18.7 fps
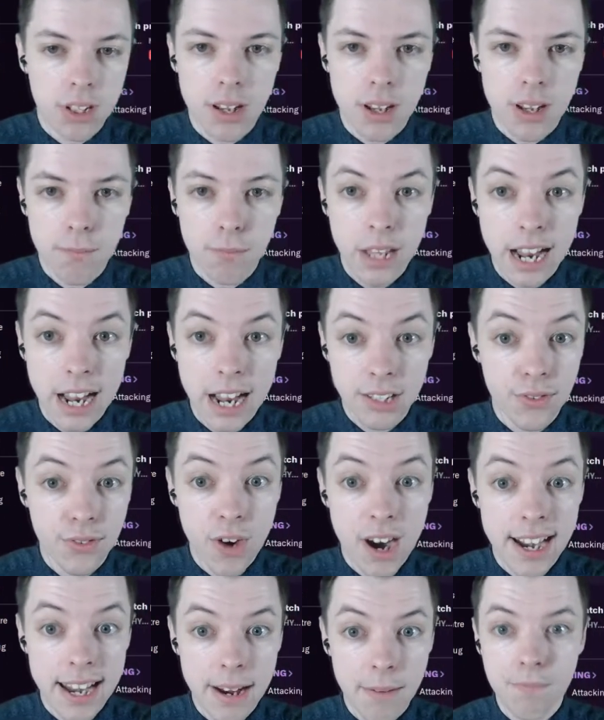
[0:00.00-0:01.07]
as of right now,
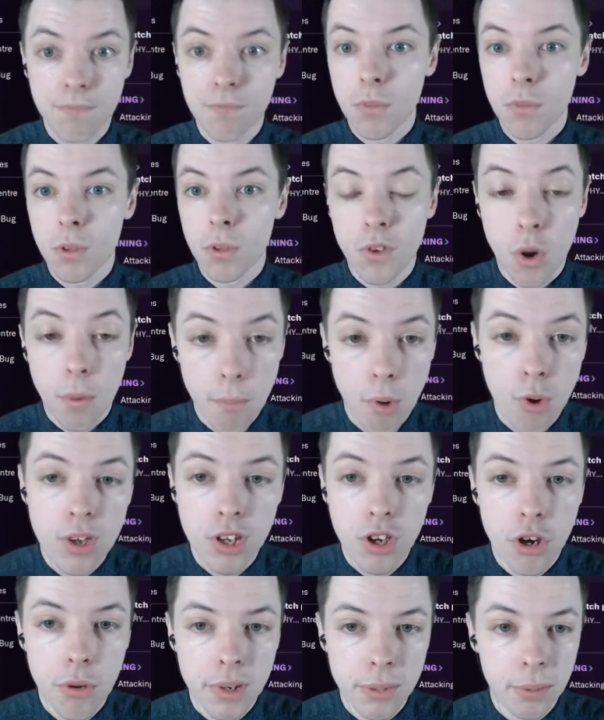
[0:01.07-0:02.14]
we've got Moy Gomez
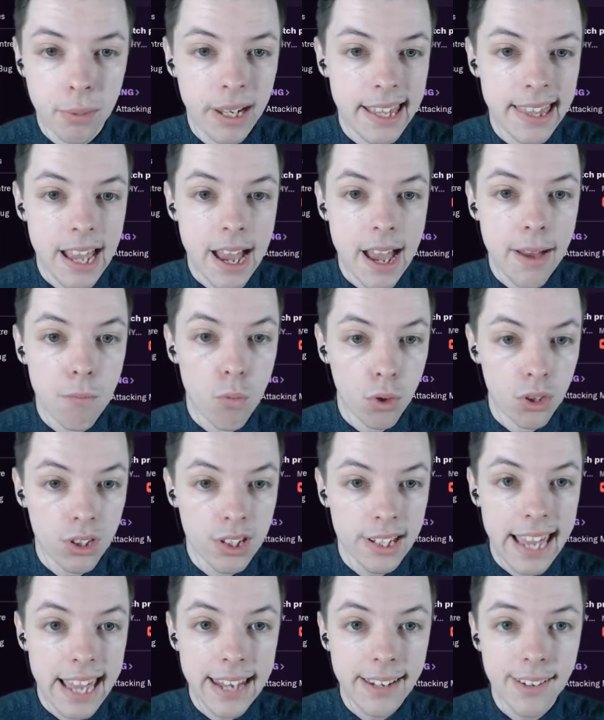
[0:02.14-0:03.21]
playing there. Once again,
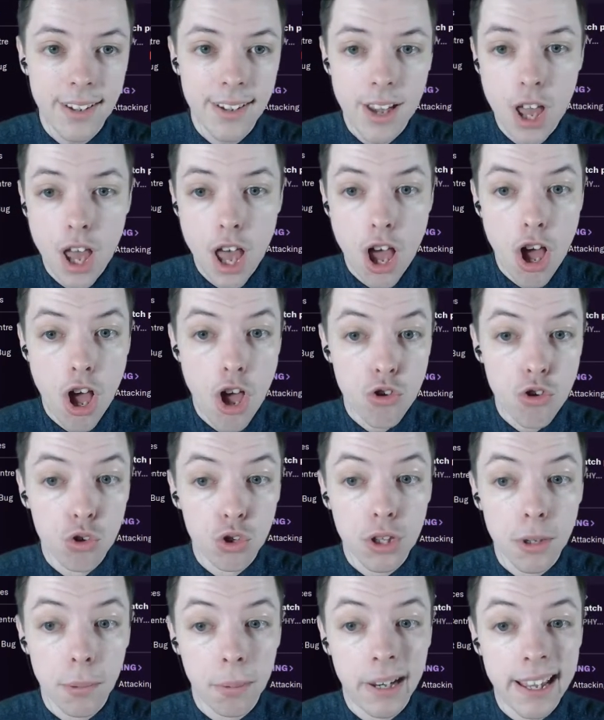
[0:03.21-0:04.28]
another
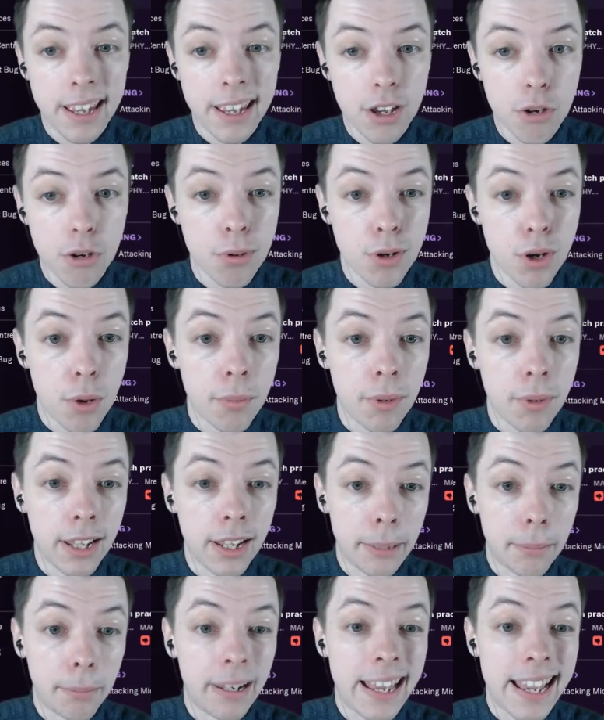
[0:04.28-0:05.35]
player who predominantly
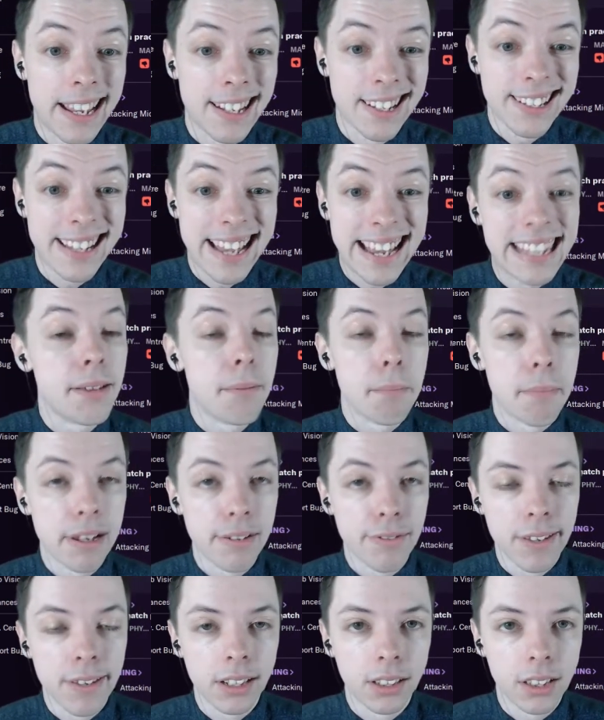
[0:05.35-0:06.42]
plays as a
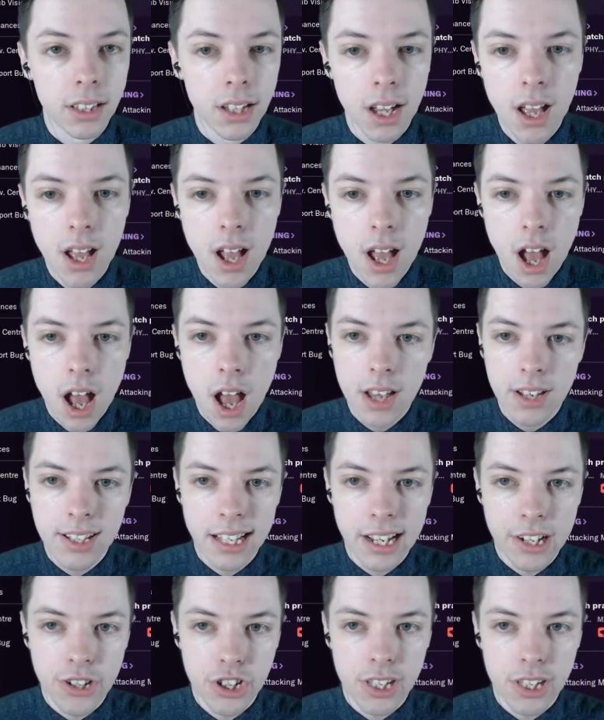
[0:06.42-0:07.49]
midfielder slash a
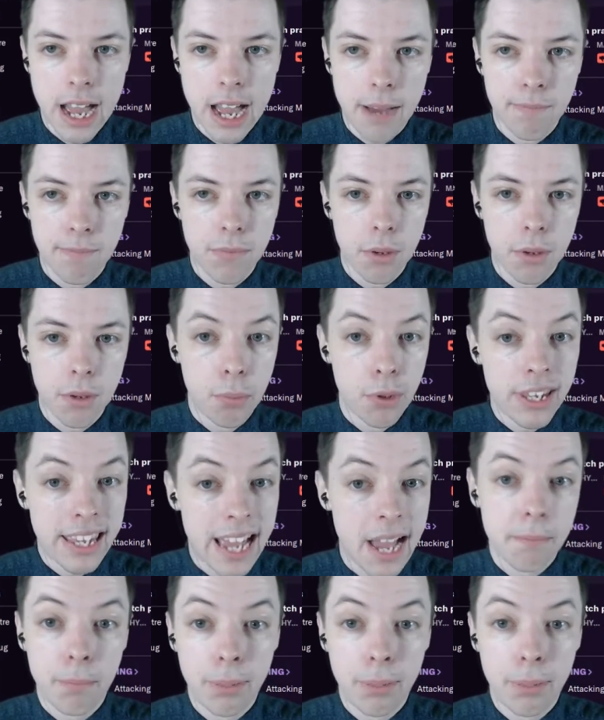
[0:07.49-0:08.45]
cam. But he can play